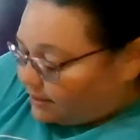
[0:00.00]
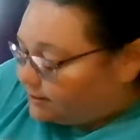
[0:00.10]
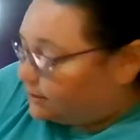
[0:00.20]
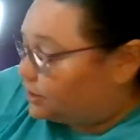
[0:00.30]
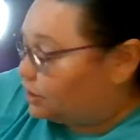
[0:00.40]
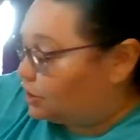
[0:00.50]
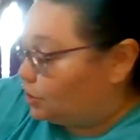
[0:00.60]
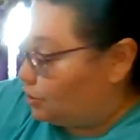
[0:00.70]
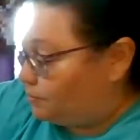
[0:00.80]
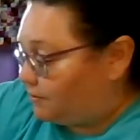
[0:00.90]
because it's
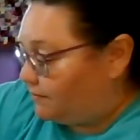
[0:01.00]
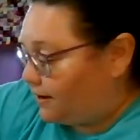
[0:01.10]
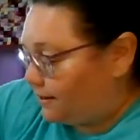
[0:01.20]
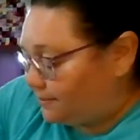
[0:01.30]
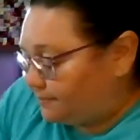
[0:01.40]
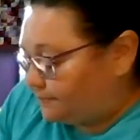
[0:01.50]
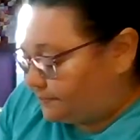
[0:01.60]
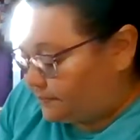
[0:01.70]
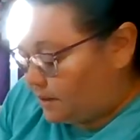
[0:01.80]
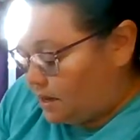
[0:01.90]
super fun.
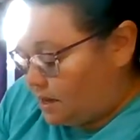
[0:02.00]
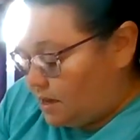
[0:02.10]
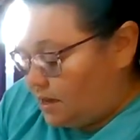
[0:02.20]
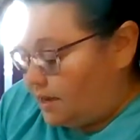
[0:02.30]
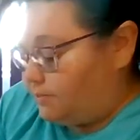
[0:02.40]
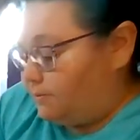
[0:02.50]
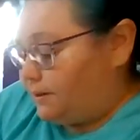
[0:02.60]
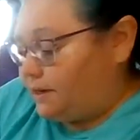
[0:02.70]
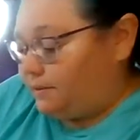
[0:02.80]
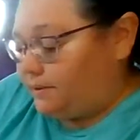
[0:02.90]
It
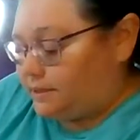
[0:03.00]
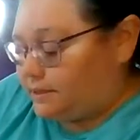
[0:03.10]
will be.